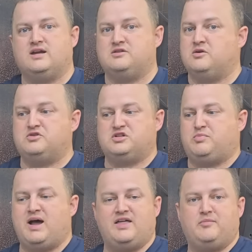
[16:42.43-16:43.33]
Don't just
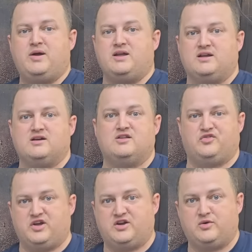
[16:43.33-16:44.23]
buy the paint gun and
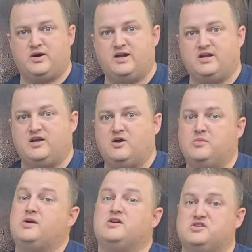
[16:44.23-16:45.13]
think you're ready to go,
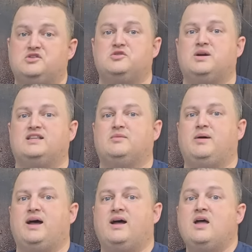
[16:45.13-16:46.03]
because you do have to
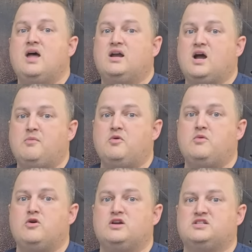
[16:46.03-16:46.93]
buy a couple
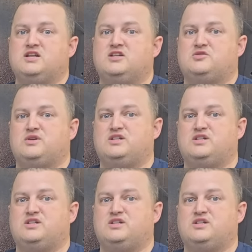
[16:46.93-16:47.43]
more accessories.